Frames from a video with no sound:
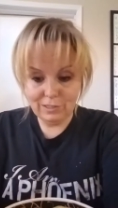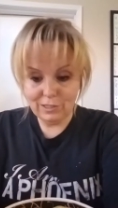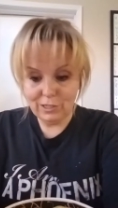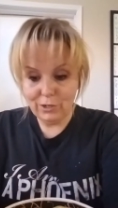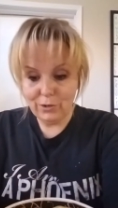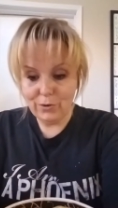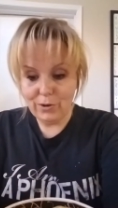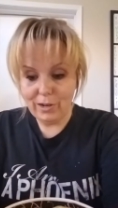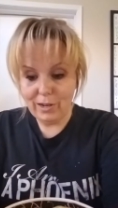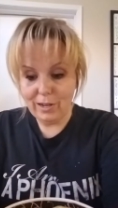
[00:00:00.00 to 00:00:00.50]

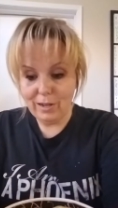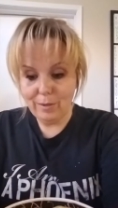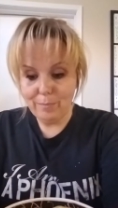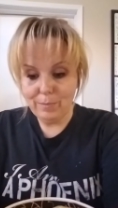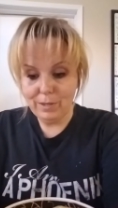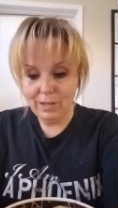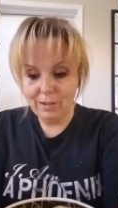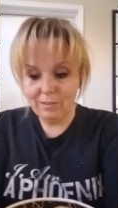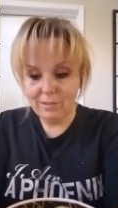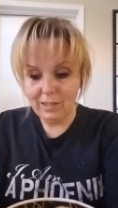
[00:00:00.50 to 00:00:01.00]
so
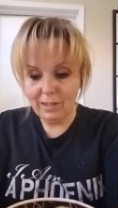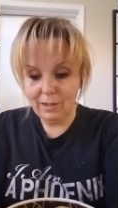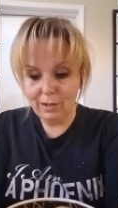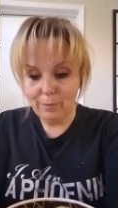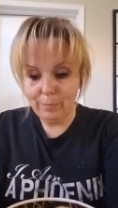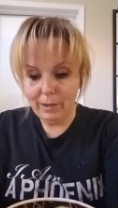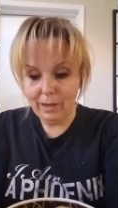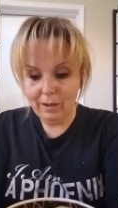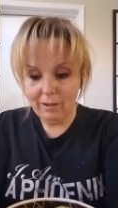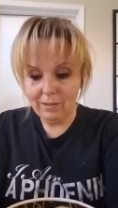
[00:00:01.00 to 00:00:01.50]
I'm excited
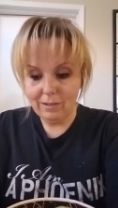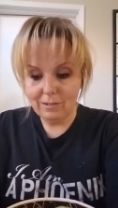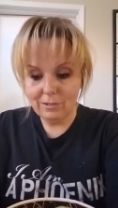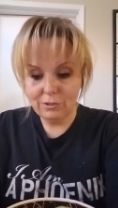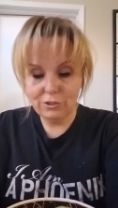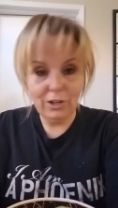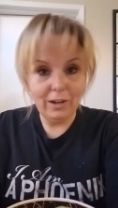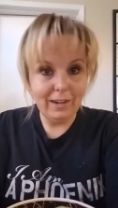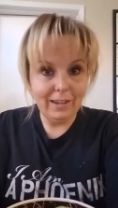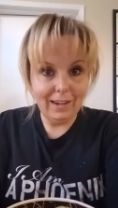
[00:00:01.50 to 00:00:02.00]
about
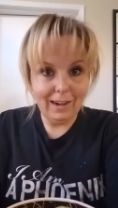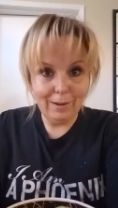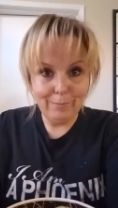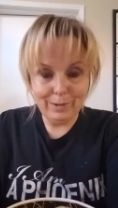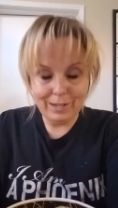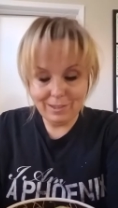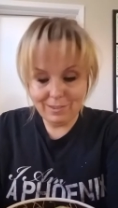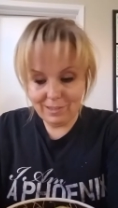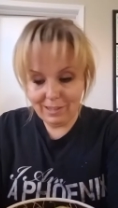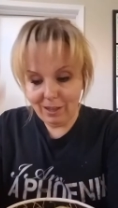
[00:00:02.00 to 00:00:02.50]
trying it out
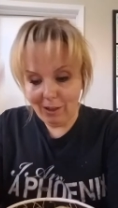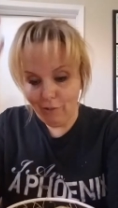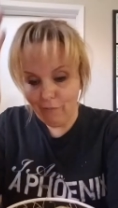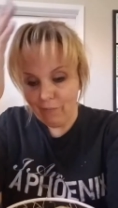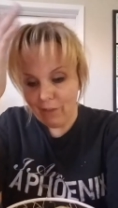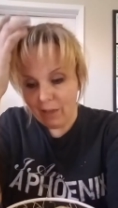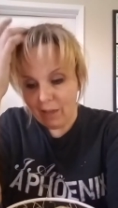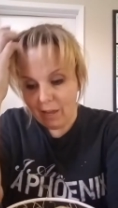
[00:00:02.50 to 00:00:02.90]
myself.